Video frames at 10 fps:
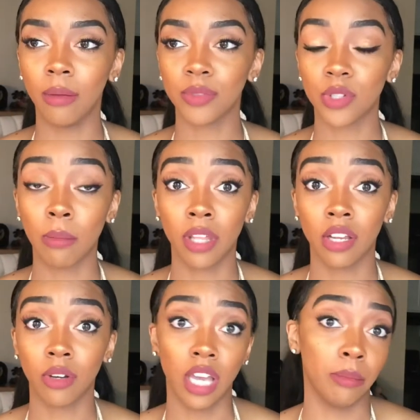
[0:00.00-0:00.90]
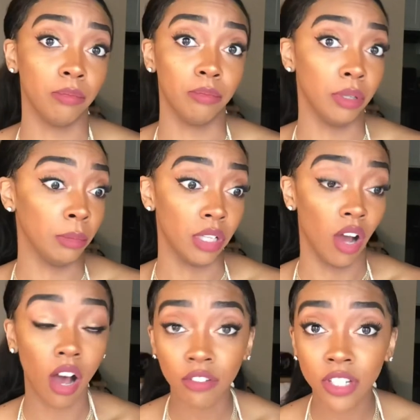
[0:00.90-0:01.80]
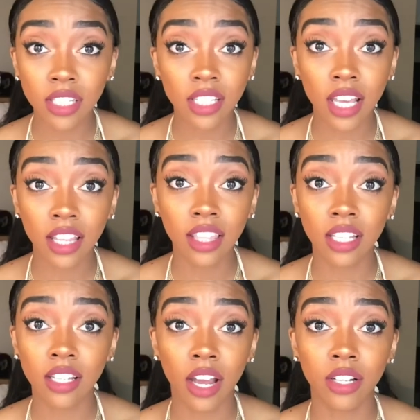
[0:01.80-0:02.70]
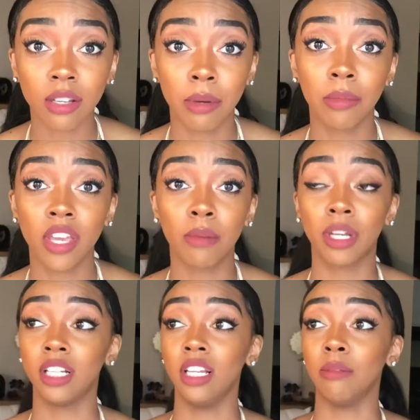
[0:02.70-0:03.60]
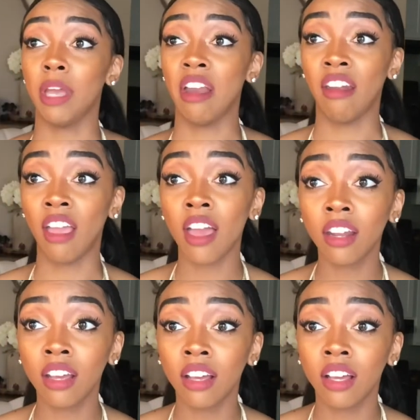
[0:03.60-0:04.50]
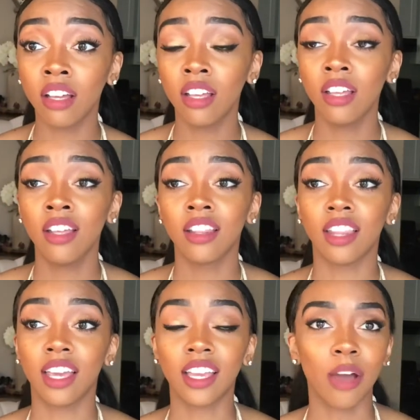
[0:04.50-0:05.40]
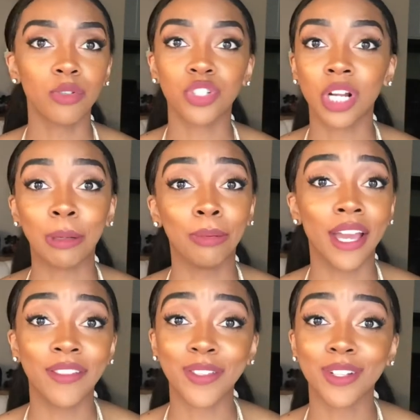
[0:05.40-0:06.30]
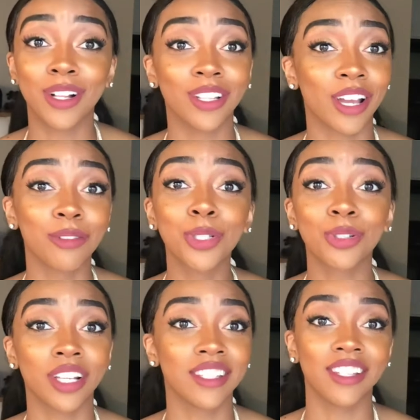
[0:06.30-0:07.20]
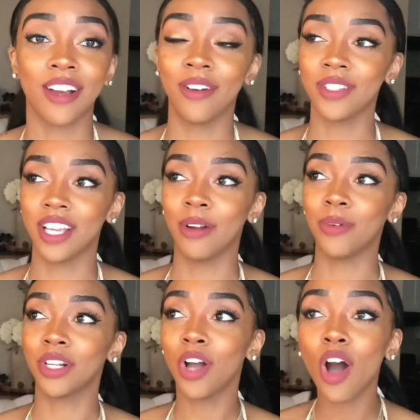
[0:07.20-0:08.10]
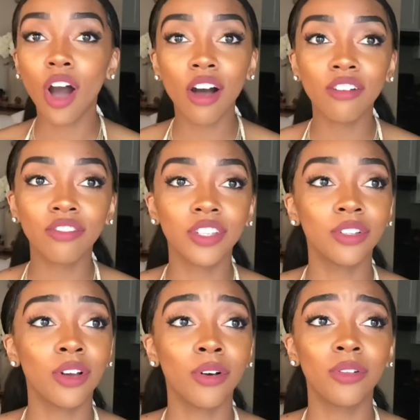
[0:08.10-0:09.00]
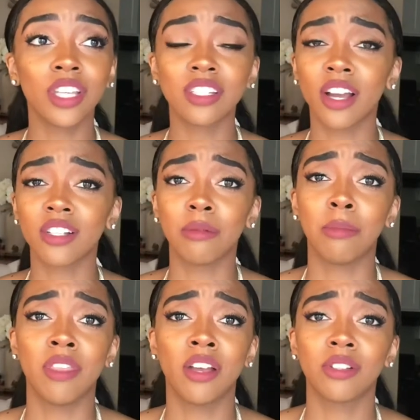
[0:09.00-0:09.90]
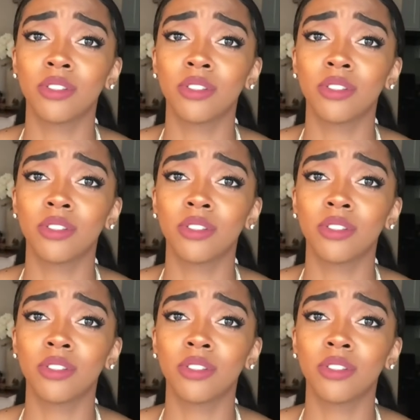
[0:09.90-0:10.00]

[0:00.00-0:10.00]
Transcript: So I'm like, okay, I'm gonna be coughing to death the entire time I'm there. Am I gonna need a bandana? Like, I was just trying to plan this all out. Like, I was stressed out. I was like, I don't want to cough, you know, the entire time I'm there.